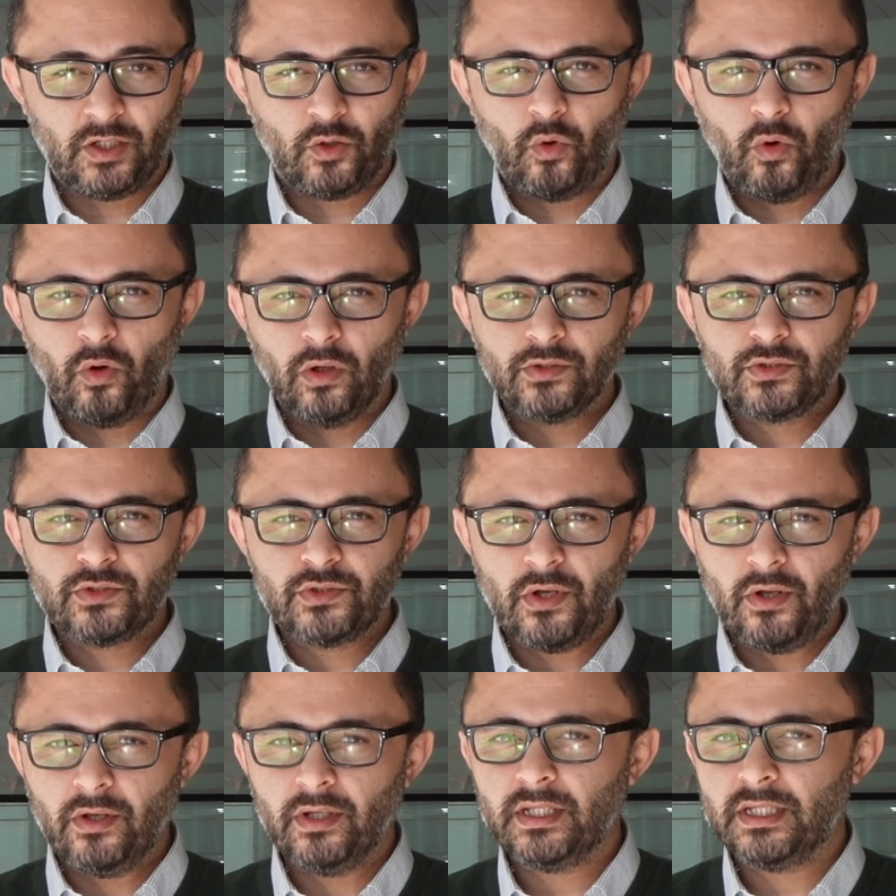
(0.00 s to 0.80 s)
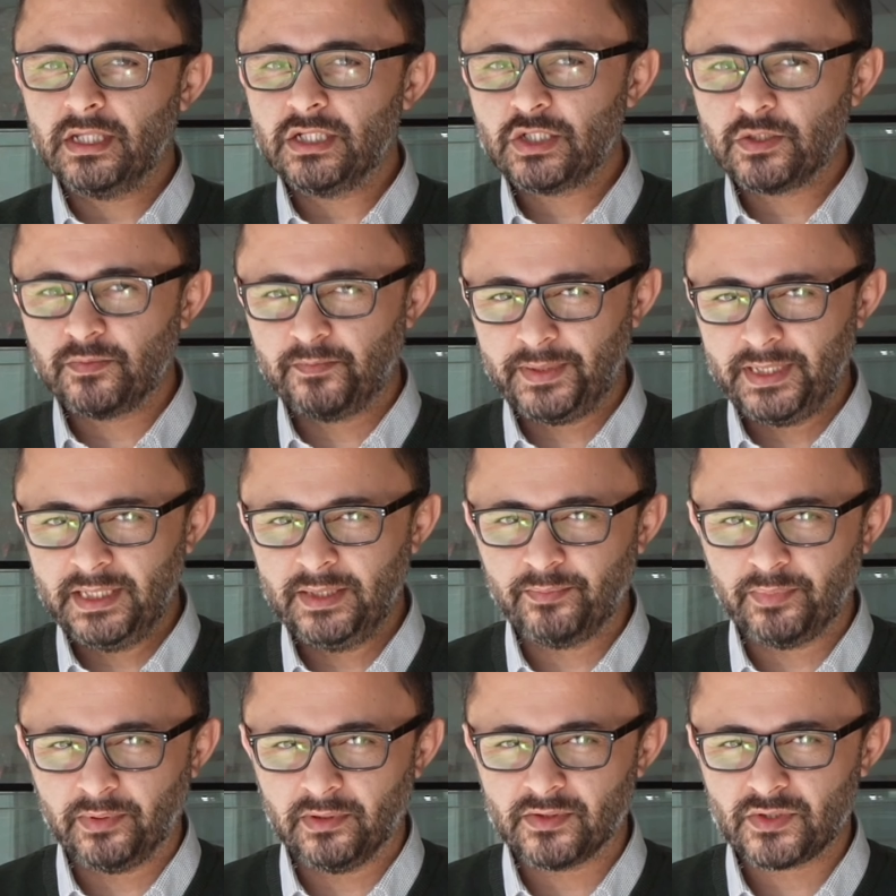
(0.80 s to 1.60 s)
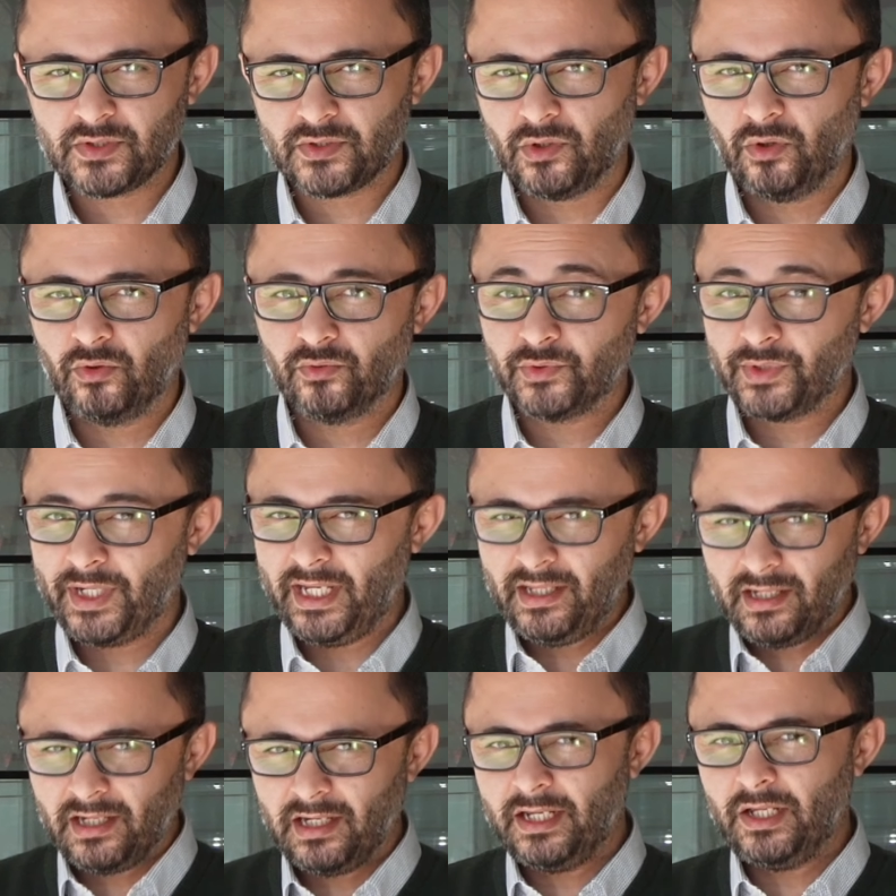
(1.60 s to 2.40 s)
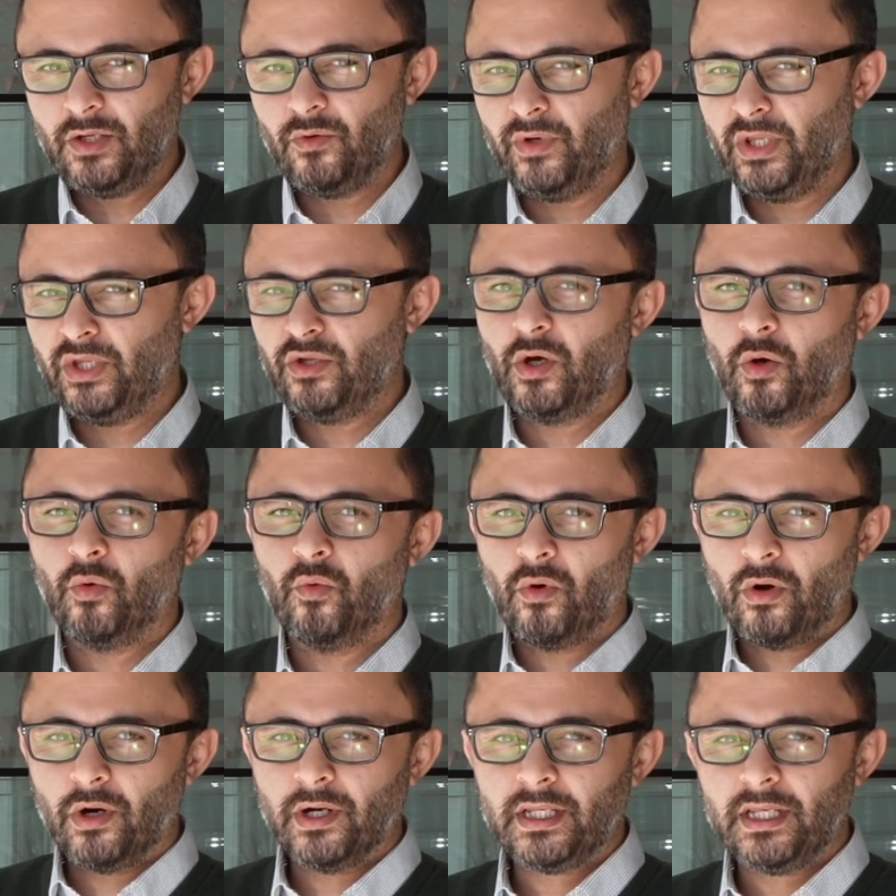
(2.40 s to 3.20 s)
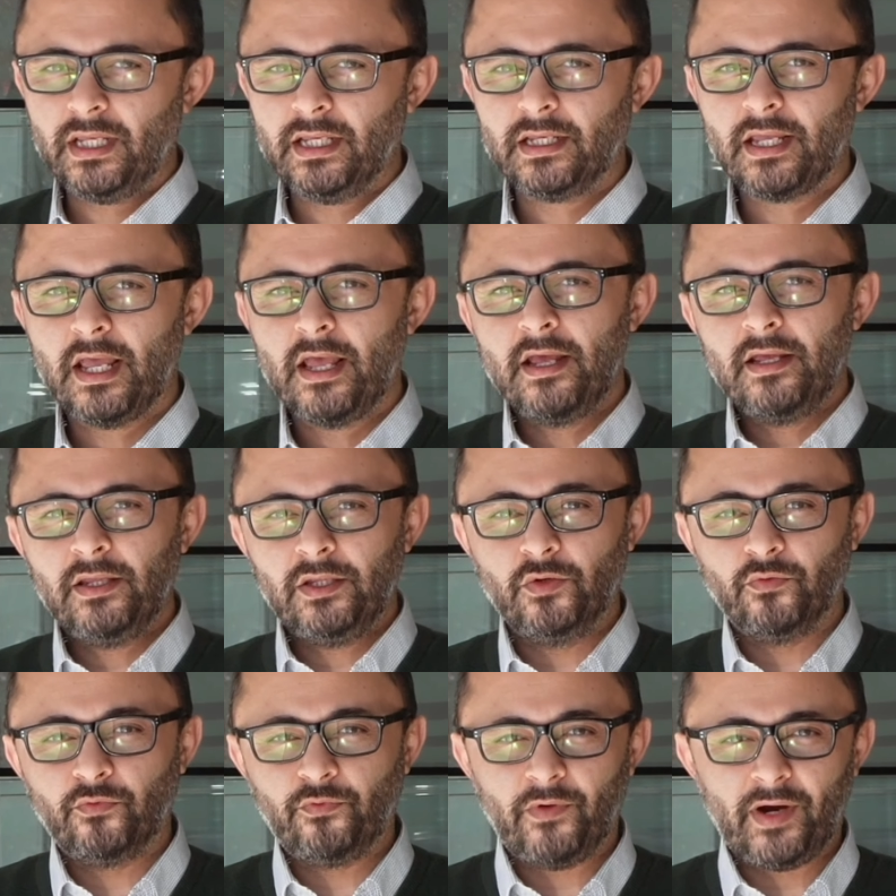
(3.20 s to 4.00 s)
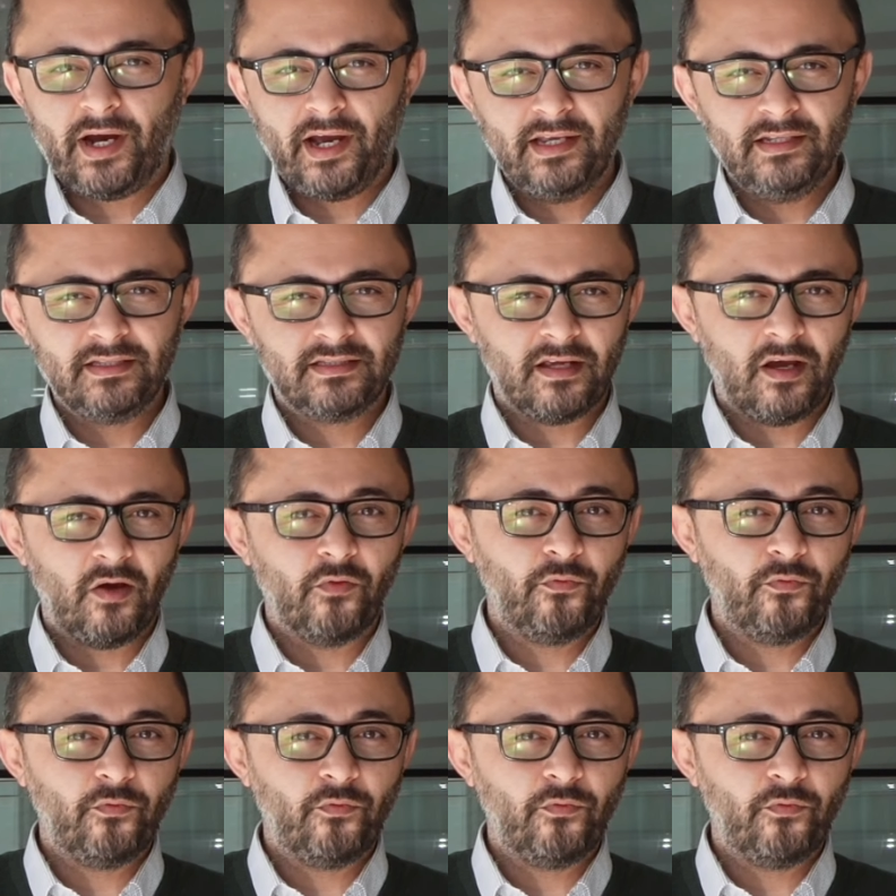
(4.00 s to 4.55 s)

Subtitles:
they're all Turkish people, so rarely when you're walking you find